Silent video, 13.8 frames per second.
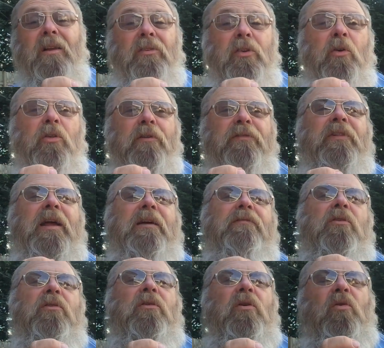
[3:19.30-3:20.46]
so the
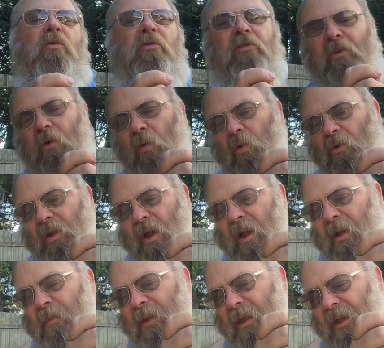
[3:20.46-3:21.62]
flavor holds the whole
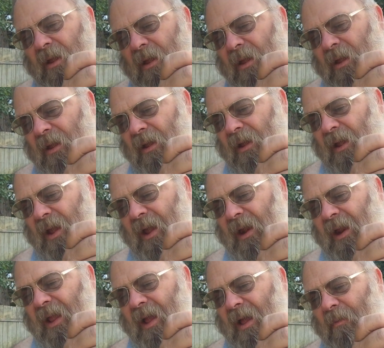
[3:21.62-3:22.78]
time.
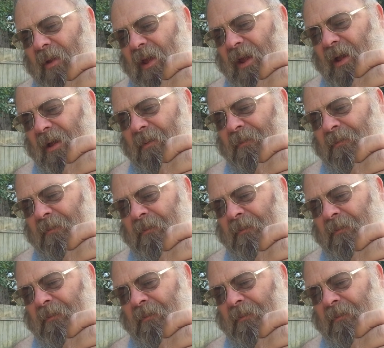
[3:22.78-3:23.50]
And he got me a